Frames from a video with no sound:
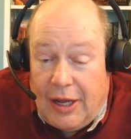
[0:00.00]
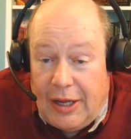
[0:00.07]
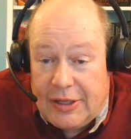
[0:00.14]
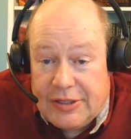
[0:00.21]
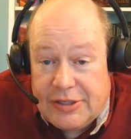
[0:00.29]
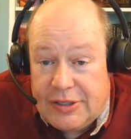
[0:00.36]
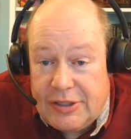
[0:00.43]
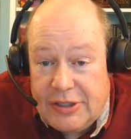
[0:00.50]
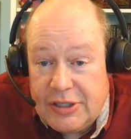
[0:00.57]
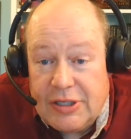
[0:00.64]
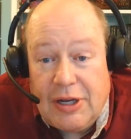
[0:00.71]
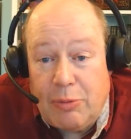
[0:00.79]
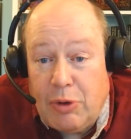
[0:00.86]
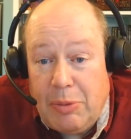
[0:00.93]
It's just
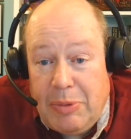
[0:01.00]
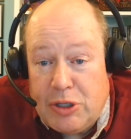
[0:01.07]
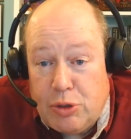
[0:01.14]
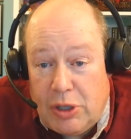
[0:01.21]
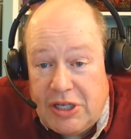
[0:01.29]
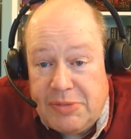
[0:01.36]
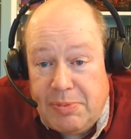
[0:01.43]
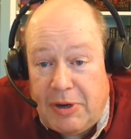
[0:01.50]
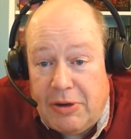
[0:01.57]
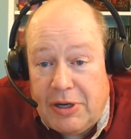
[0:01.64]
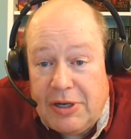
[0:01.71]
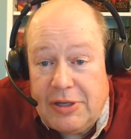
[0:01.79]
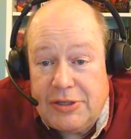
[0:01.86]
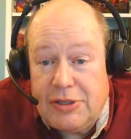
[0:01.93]
I want to be
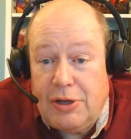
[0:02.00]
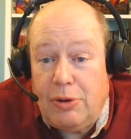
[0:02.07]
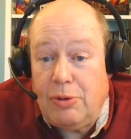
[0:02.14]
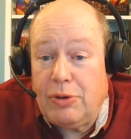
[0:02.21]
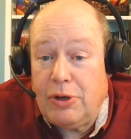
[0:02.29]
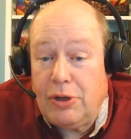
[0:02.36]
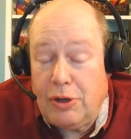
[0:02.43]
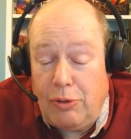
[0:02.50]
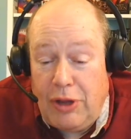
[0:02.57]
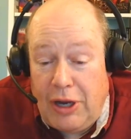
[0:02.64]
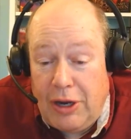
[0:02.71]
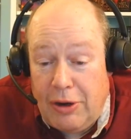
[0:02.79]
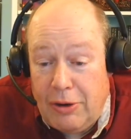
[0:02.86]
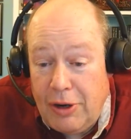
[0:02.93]
transparent. So go
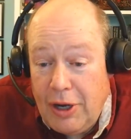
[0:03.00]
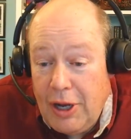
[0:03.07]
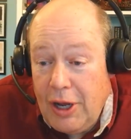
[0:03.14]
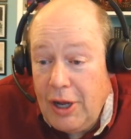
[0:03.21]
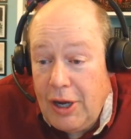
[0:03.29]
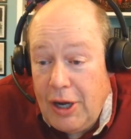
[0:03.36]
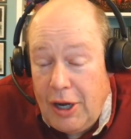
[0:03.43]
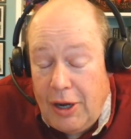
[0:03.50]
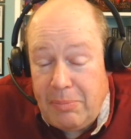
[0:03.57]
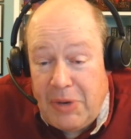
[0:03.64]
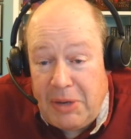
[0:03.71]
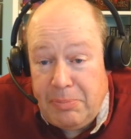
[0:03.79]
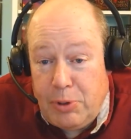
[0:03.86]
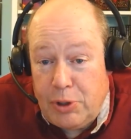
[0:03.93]
there.
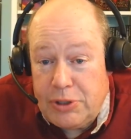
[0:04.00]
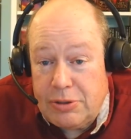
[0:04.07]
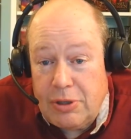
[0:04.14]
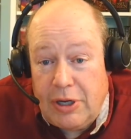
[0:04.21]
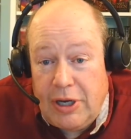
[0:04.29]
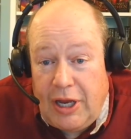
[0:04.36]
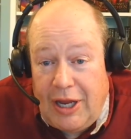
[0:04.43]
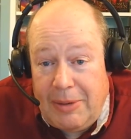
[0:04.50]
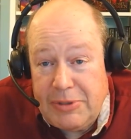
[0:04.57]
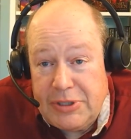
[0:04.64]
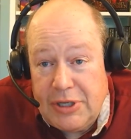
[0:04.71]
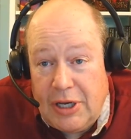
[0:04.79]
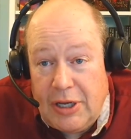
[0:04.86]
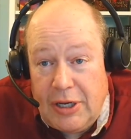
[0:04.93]
My books are on
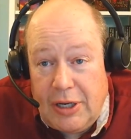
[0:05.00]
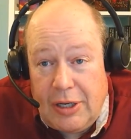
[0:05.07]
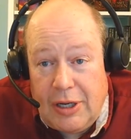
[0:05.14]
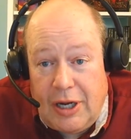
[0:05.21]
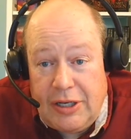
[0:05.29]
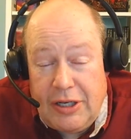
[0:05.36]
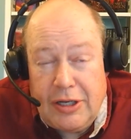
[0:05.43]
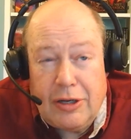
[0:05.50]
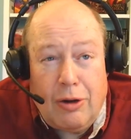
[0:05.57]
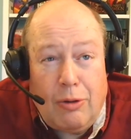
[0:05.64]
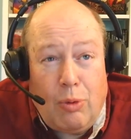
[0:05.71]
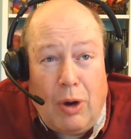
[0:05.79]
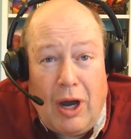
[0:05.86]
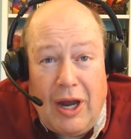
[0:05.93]
Amazon. I did go
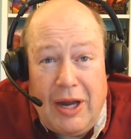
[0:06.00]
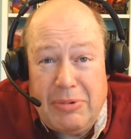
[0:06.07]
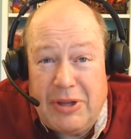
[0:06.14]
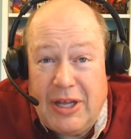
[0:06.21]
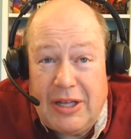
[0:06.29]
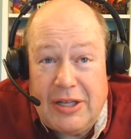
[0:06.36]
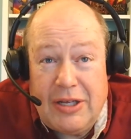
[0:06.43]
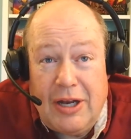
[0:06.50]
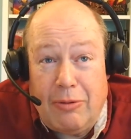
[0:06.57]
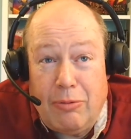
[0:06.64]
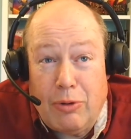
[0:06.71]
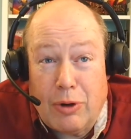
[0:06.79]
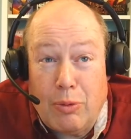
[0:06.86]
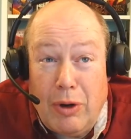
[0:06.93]
wide, but that did not
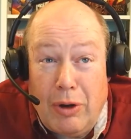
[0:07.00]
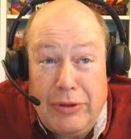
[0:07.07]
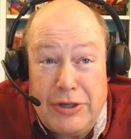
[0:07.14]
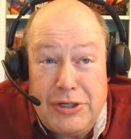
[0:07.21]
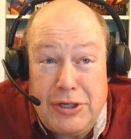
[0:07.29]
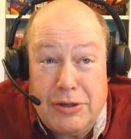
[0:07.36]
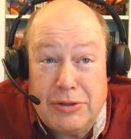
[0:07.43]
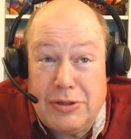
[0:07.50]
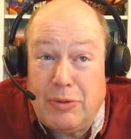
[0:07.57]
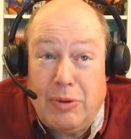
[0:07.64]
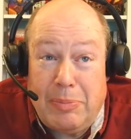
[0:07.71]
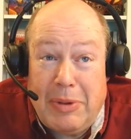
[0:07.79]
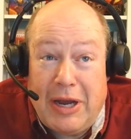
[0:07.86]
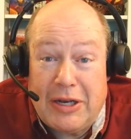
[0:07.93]
work well this year, so I
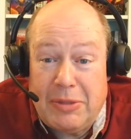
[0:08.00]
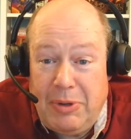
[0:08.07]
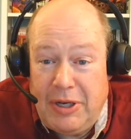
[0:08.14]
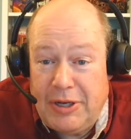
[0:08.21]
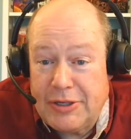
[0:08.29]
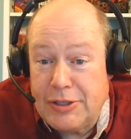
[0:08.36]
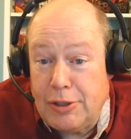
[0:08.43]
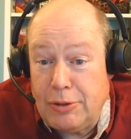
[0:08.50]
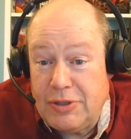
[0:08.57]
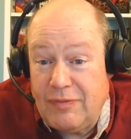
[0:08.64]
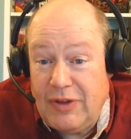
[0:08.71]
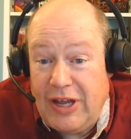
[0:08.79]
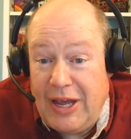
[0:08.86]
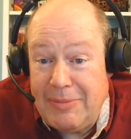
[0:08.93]
went back to being
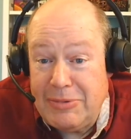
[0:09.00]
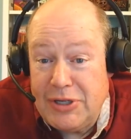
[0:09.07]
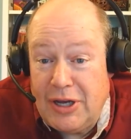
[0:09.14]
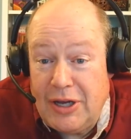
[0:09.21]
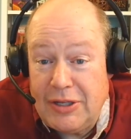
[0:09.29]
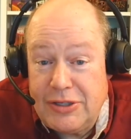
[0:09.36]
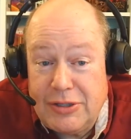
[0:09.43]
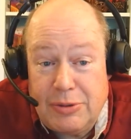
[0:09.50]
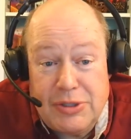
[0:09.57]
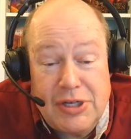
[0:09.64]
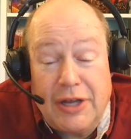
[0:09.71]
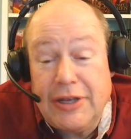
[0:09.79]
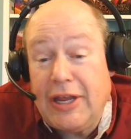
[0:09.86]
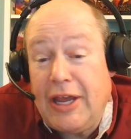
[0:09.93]
exclusively Amazon. So it's
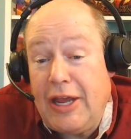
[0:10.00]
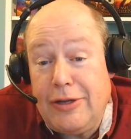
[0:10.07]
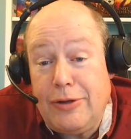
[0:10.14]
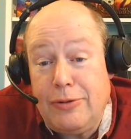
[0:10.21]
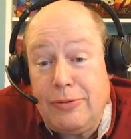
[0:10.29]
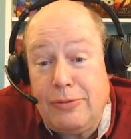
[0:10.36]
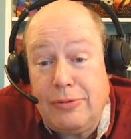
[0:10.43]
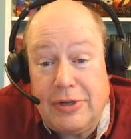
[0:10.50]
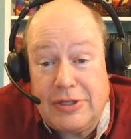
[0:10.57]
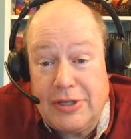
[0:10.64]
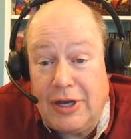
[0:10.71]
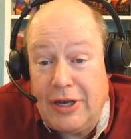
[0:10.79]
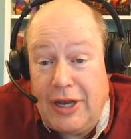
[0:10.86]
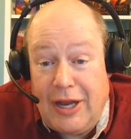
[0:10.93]
on KU, it's
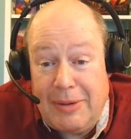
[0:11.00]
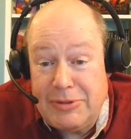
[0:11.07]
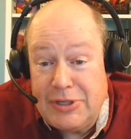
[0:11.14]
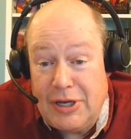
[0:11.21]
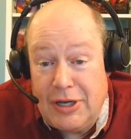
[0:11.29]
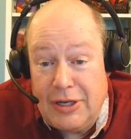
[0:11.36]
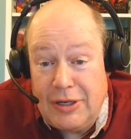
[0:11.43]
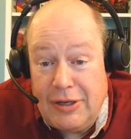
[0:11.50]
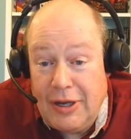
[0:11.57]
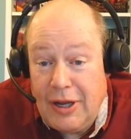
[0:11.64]
on Amazon.